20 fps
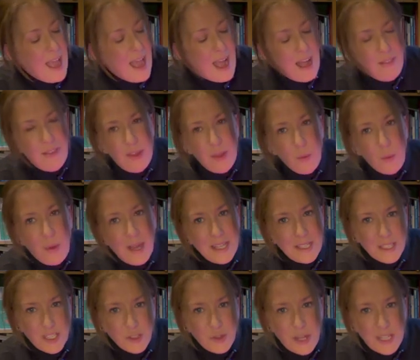And then the
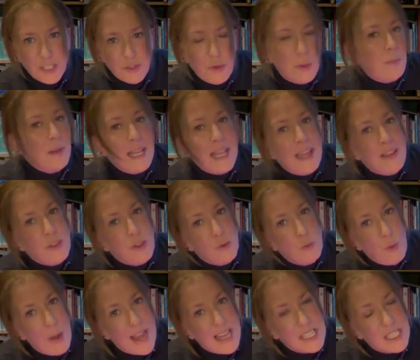white is trying to replicate the
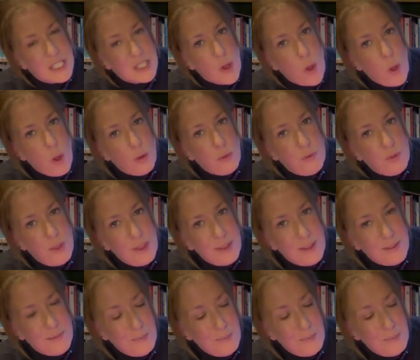rest of the